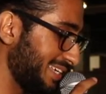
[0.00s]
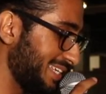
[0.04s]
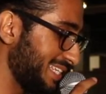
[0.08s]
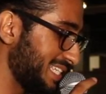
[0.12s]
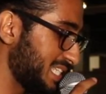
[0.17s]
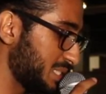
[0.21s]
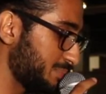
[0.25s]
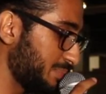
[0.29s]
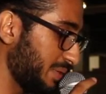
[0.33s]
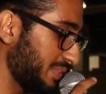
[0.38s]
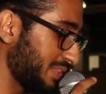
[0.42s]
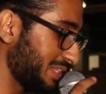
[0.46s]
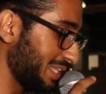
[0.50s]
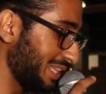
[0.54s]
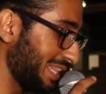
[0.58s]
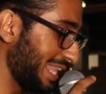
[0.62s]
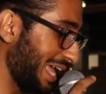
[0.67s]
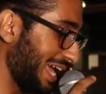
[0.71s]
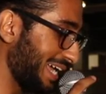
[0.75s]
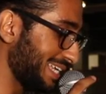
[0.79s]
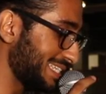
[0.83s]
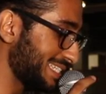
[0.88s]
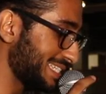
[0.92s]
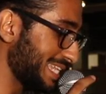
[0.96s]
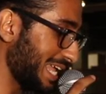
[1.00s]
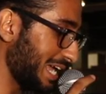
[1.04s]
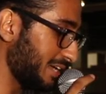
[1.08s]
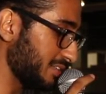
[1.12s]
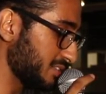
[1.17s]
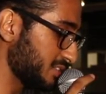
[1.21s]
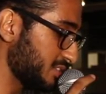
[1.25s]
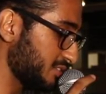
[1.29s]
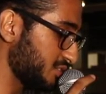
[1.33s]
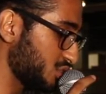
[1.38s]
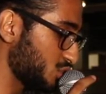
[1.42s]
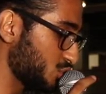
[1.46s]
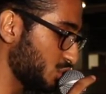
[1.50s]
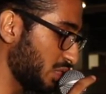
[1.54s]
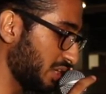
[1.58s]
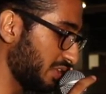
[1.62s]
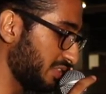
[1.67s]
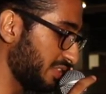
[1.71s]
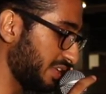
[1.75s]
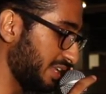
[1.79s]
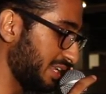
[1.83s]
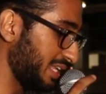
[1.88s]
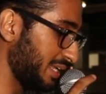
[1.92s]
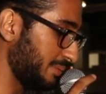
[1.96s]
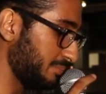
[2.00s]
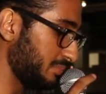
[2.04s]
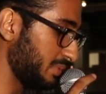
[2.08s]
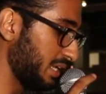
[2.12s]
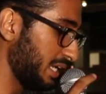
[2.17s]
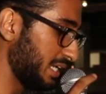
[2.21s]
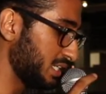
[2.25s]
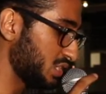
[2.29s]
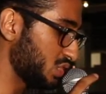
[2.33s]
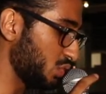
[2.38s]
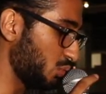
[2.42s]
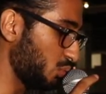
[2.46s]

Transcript: he spent the last ounce of strength in him